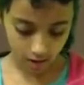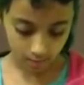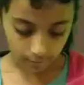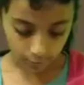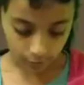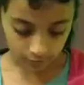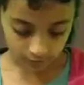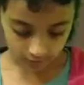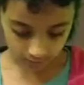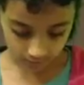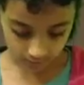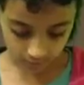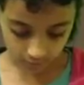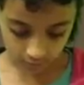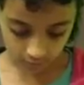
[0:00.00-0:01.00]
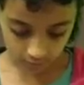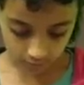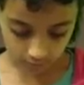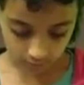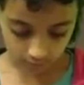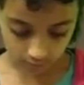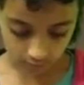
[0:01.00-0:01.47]
For example,
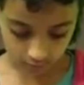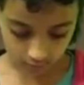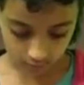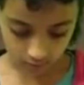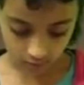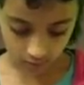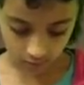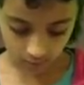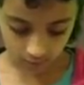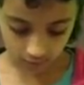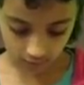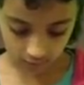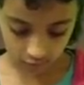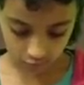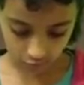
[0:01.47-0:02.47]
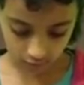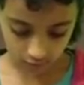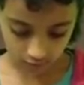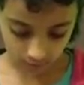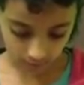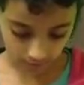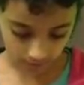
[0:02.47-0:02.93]
the tsunami that struck
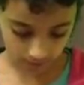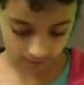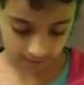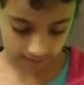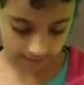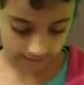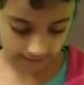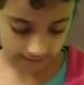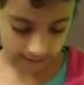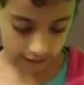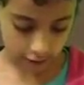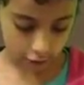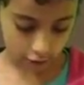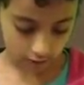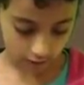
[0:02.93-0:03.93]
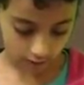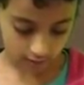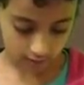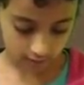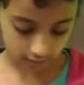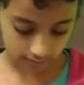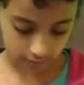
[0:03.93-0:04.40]
Japan in
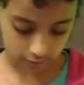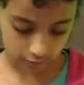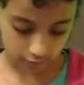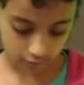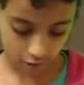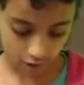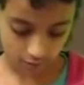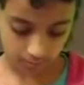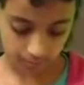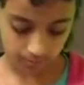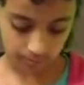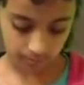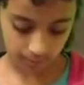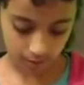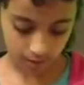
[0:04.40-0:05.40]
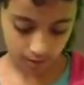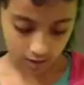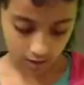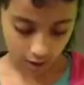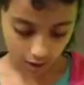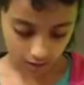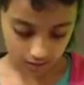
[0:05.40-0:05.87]
2011 was called,
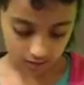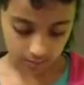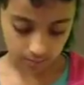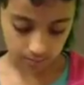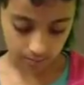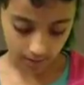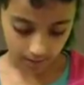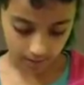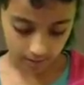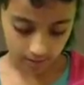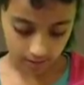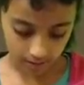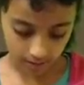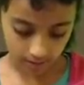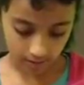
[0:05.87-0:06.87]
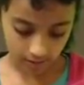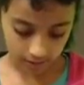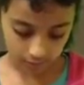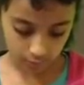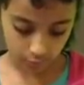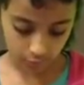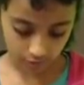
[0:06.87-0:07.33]
caused by an
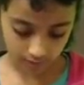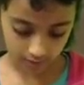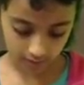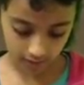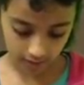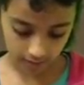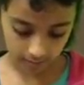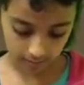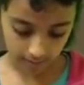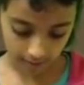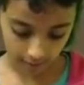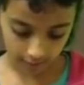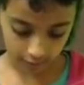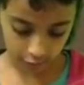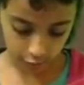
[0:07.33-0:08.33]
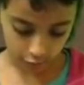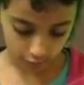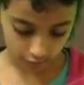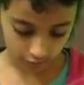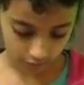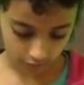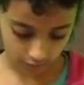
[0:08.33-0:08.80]
8.9 magnitude
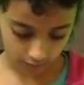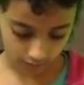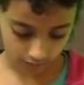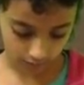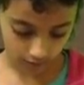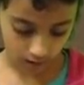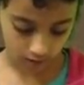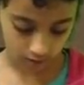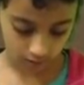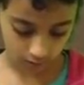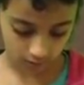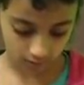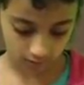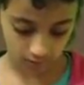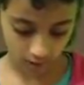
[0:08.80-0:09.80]
earthquake. Other less